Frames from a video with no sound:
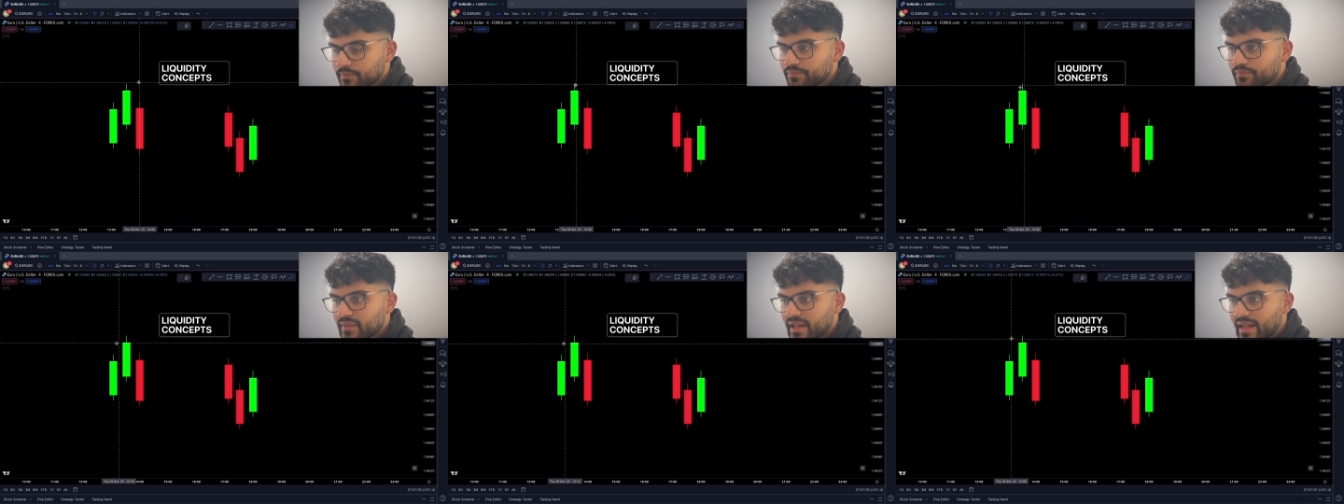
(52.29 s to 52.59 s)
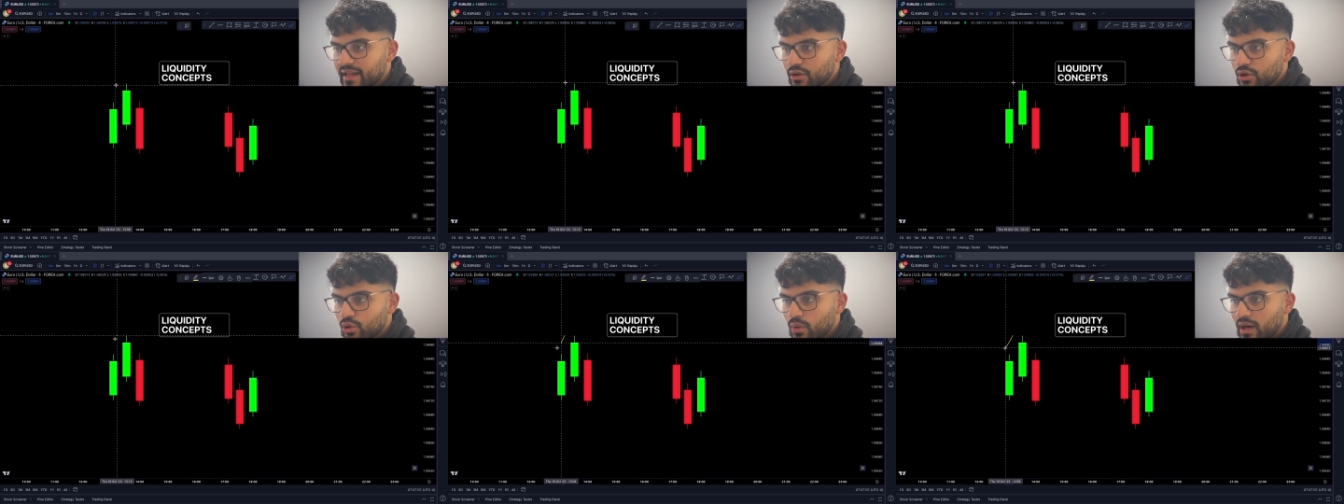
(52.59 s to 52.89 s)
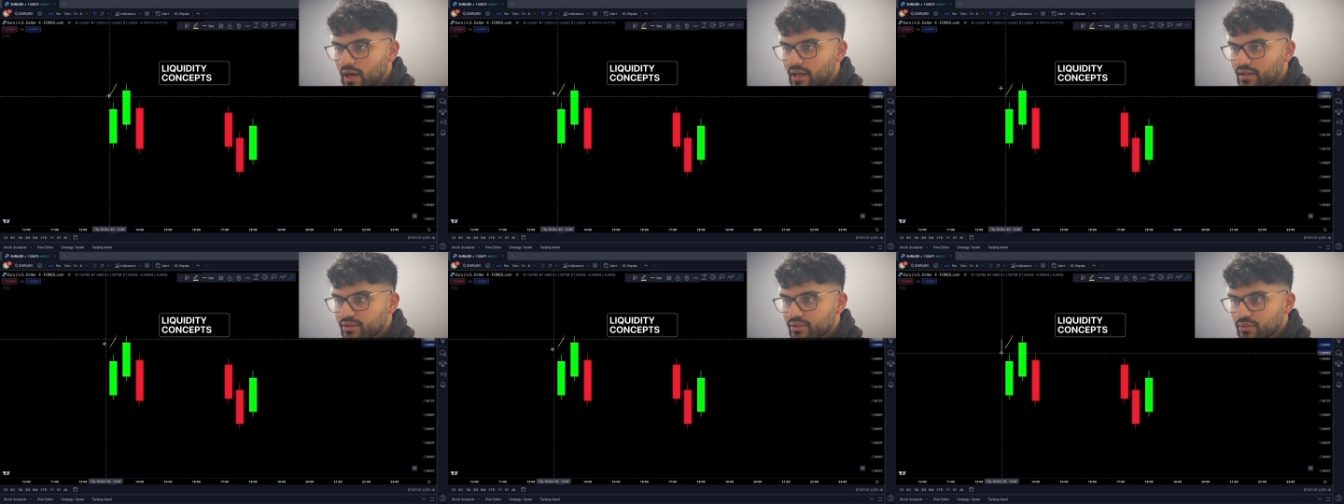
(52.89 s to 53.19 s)
a lower
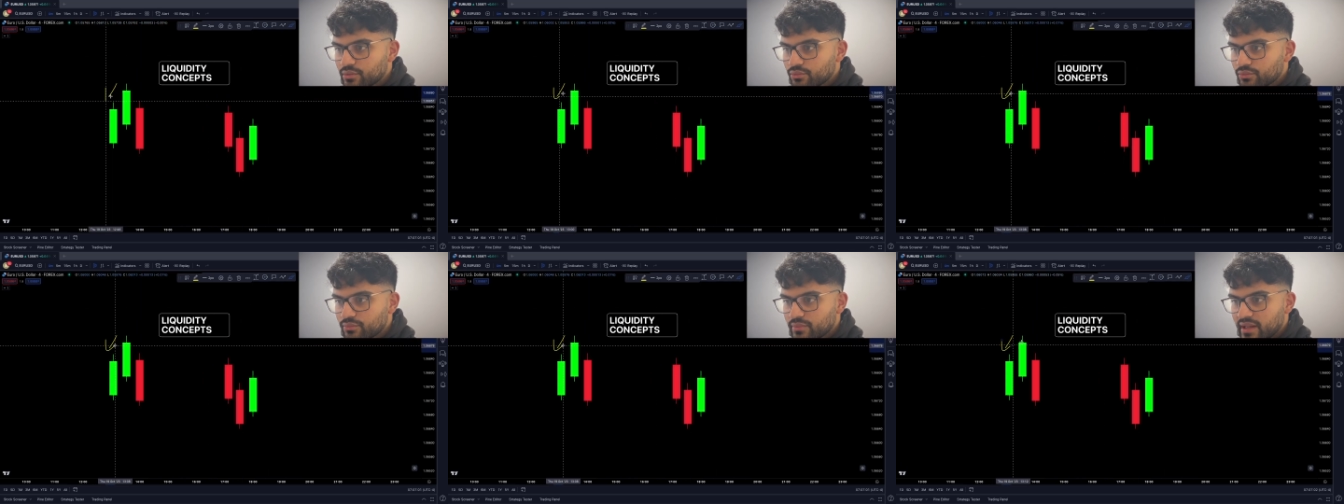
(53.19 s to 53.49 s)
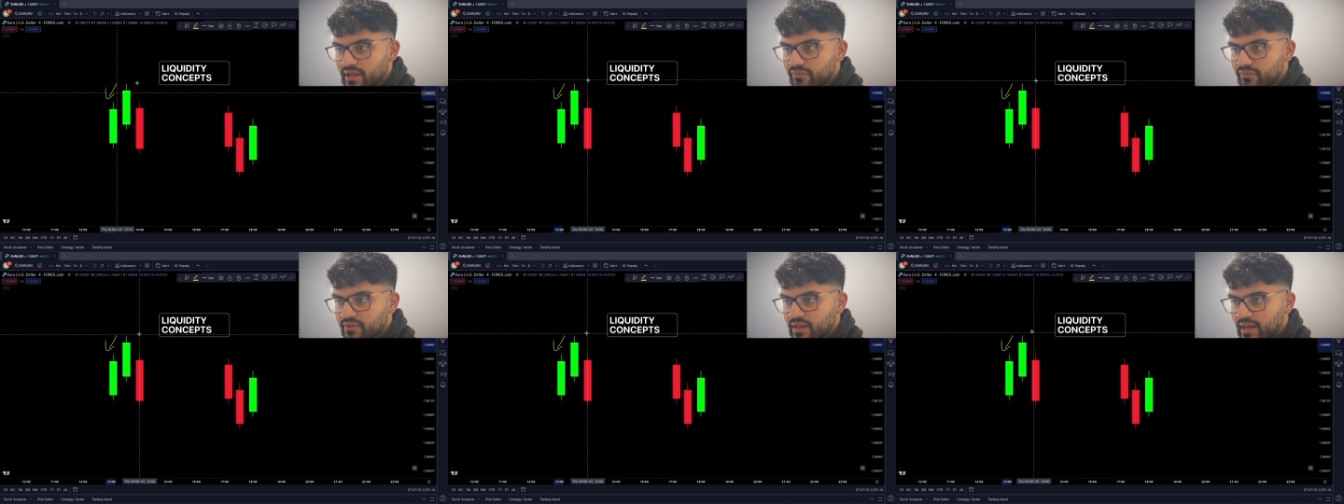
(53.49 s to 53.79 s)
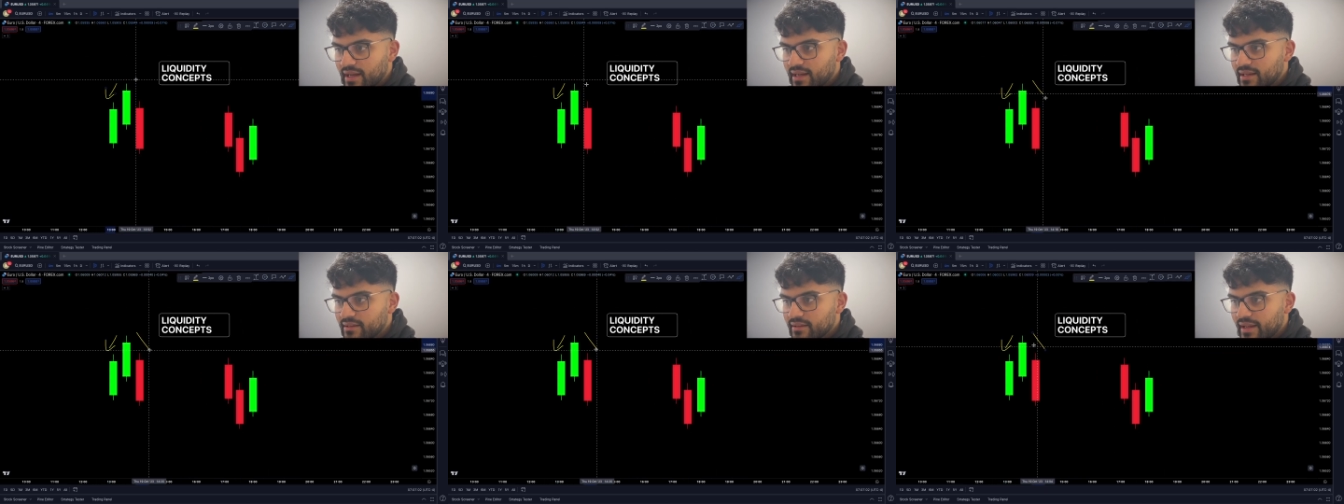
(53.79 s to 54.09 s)
high to the left
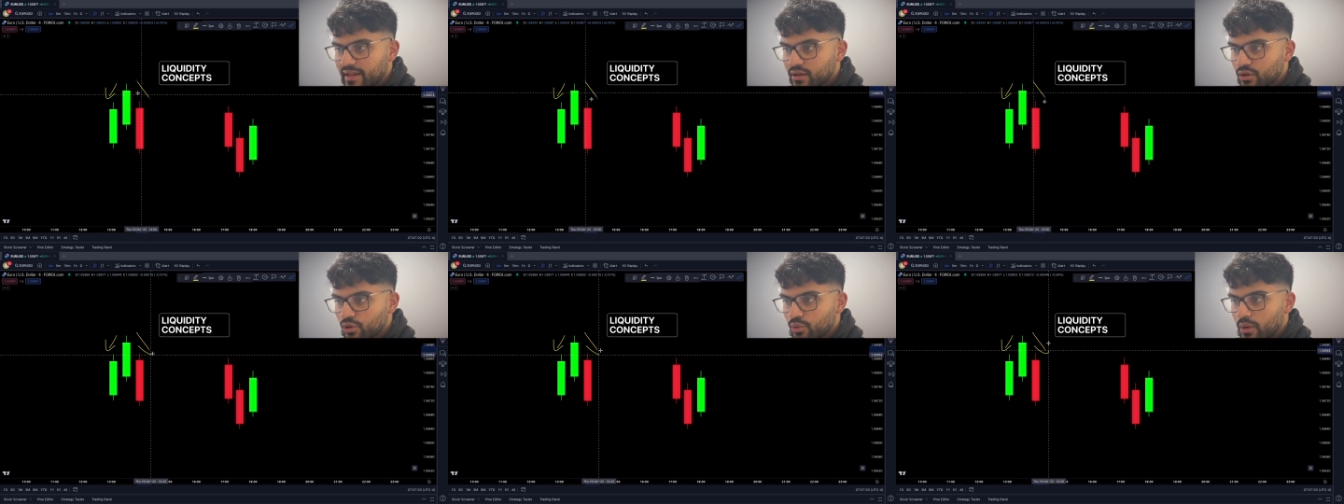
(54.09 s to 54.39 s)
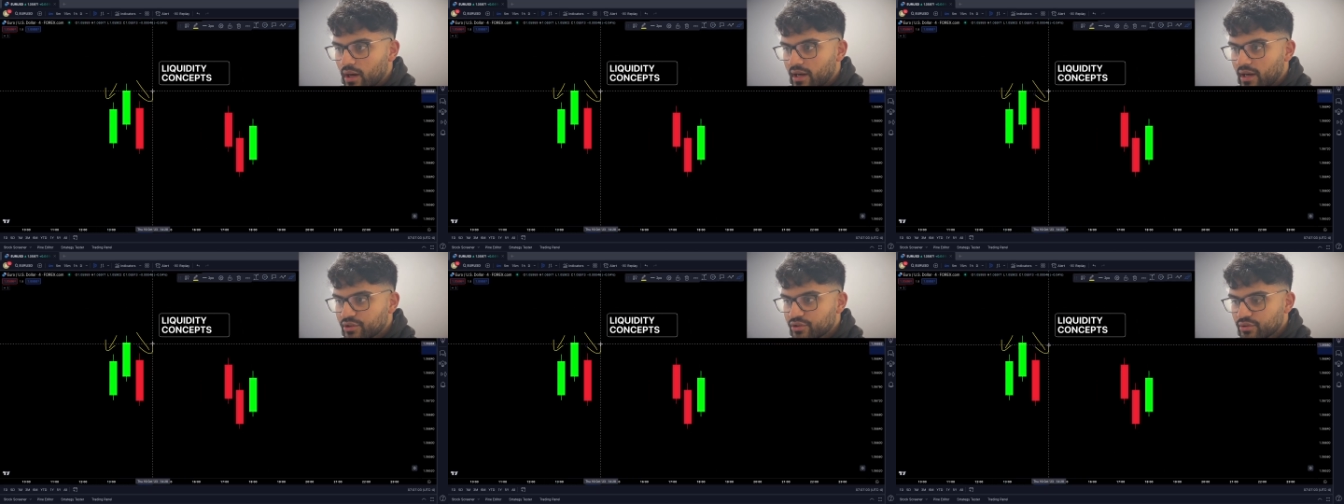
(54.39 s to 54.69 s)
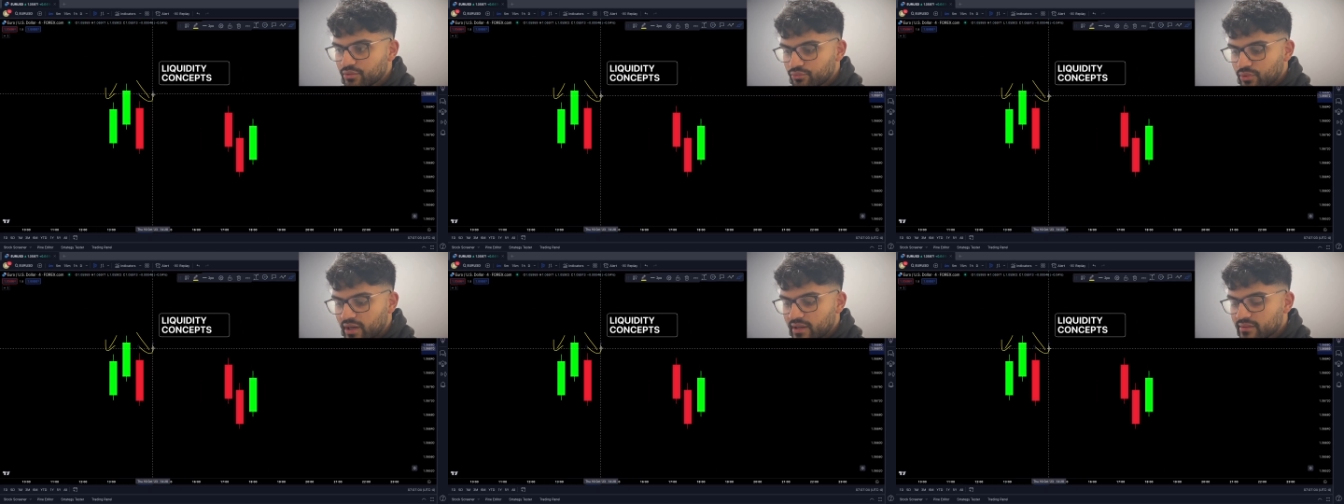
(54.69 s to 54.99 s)
and a lower high to the
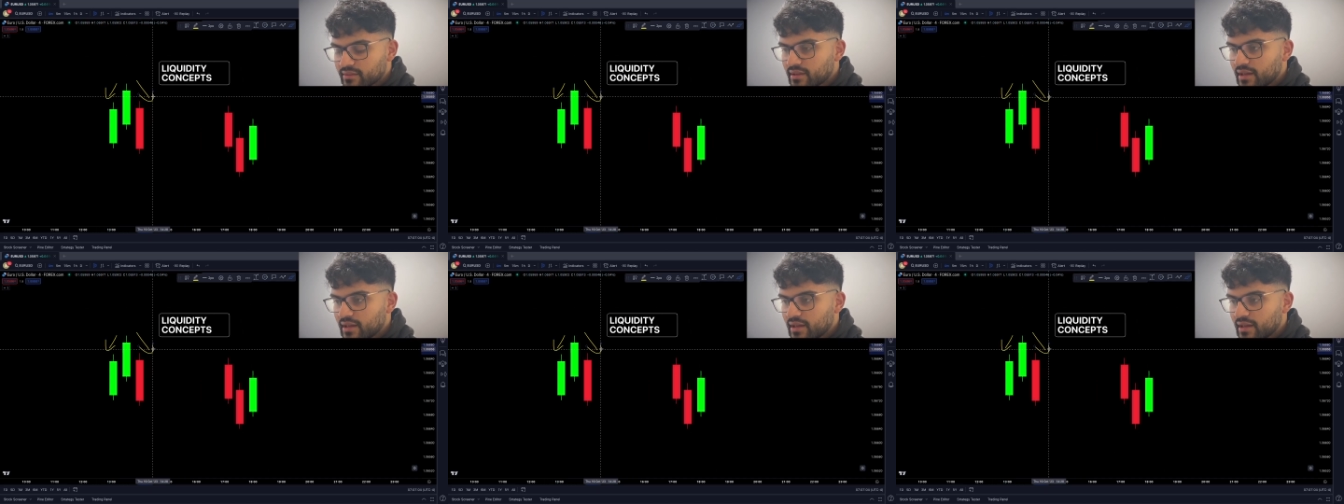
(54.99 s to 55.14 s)
right,